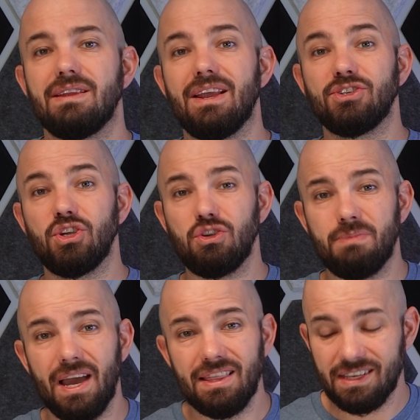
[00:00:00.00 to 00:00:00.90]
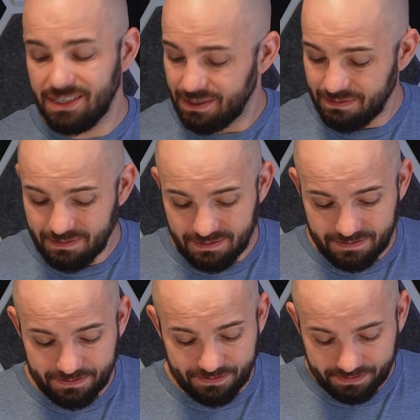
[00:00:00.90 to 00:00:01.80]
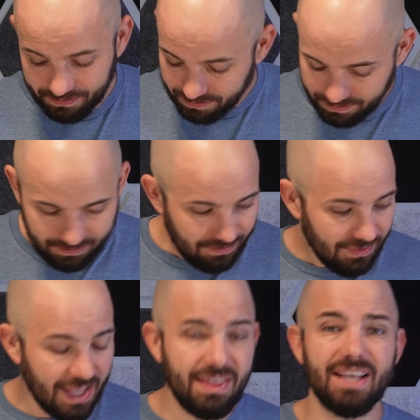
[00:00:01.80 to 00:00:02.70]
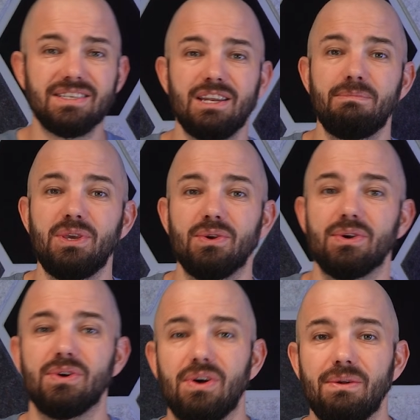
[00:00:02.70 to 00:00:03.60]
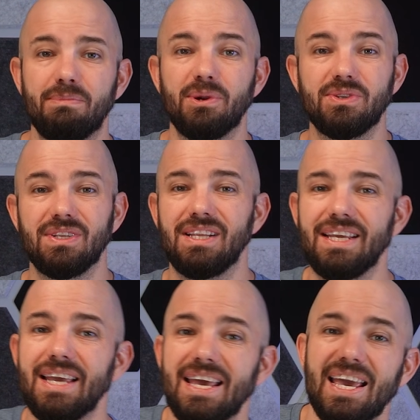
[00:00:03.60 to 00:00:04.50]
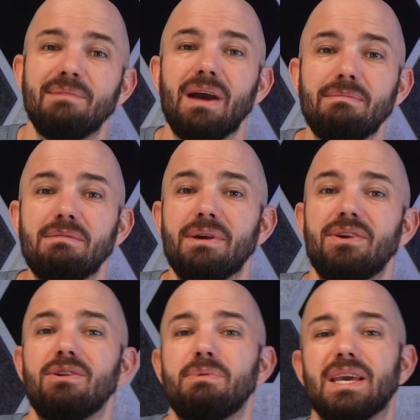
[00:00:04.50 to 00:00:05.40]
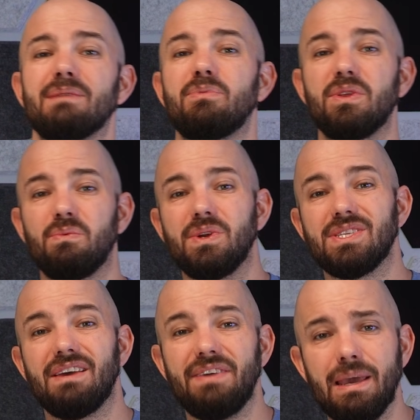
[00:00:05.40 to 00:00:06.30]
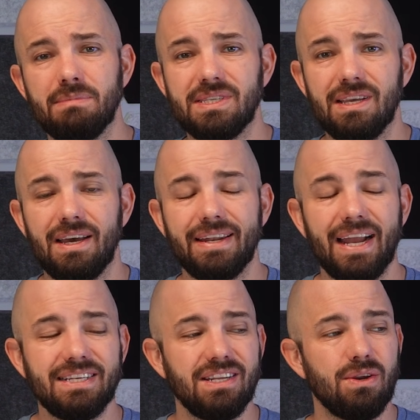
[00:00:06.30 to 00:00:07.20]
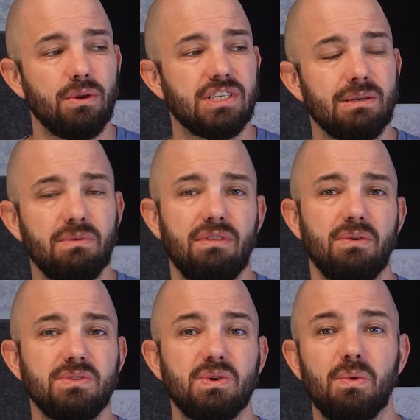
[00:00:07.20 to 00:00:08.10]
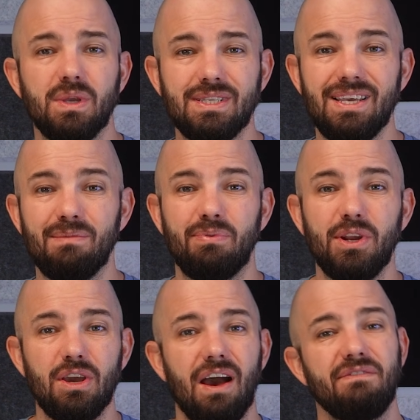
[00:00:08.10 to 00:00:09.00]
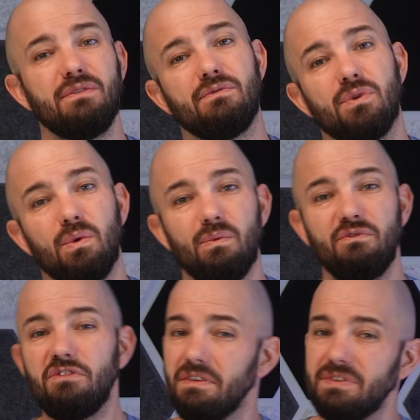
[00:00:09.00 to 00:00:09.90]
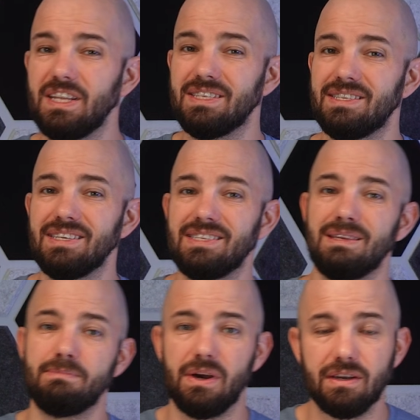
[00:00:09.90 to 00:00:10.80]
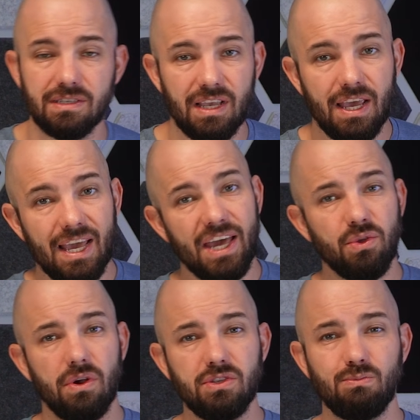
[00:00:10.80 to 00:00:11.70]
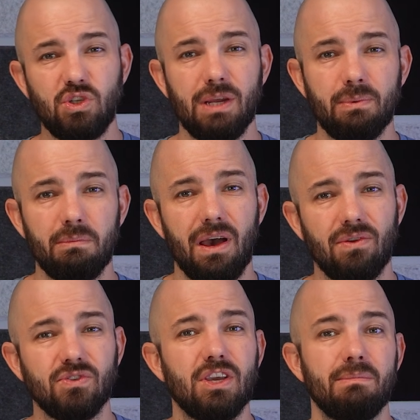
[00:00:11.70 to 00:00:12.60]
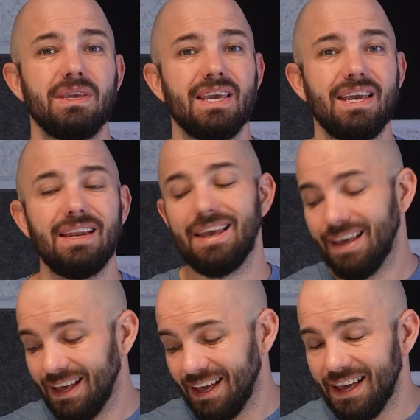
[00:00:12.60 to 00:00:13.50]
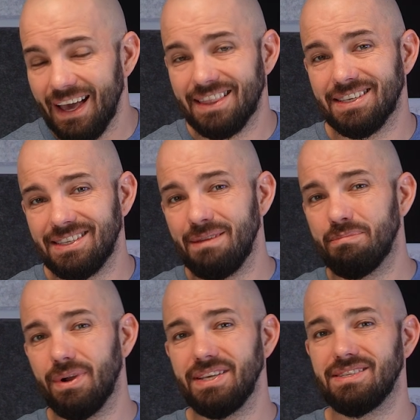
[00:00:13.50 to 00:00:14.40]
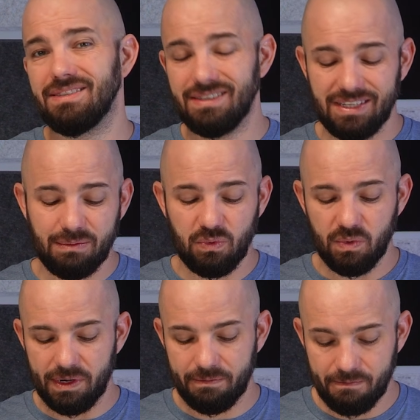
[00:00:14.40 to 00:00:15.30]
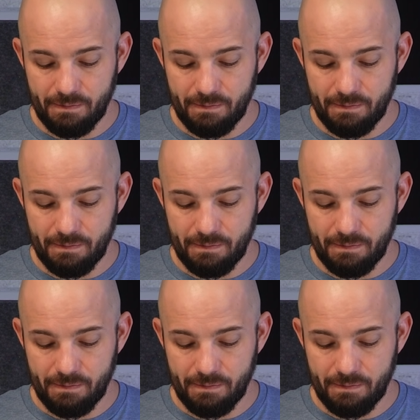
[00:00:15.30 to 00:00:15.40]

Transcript: Now, should you buy this? That's gonna be your call. Personally, it might be better to pick up one of the ones off Amazon. I did notice some of those go on sale pretty often for 50 to 60 bucks, and there are some cheaper models coming in at the same price as the TEMU one.